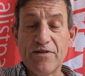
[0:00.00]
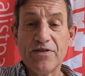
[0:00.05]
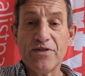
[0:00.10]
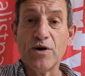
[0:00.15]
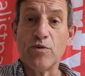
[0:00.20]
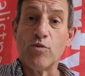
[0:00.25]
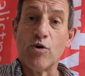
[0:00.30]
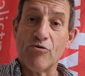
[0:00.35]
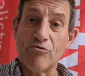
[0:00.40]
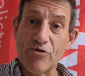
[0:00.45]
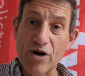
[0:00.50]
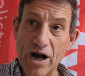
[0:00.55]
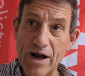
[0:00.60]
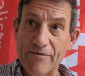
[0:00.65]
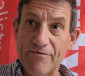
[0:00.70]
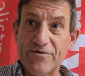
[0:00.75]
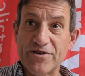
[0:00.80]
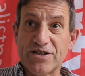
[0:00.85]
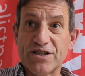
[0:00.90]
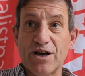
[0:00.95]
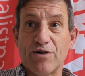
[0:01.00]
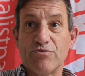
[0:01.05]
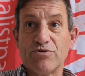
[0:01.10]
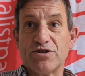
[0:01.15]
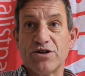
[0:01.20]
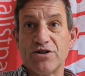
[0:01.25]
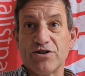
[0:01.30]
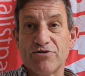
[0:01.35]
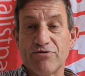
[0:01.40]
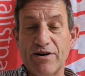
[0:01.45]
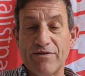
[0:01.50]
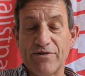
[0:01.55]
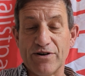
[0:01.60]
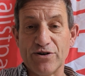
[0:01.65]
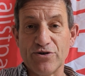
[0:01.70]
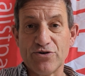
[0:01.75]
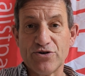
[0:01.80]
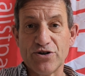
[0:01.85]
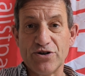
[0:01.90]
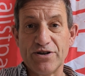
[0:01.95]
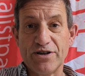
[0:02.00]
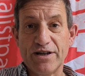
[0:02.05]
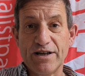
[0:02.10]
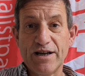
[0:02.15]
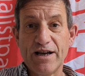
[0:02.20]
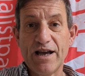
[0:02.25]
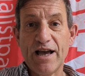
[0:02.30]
that were ripe for socialist revolution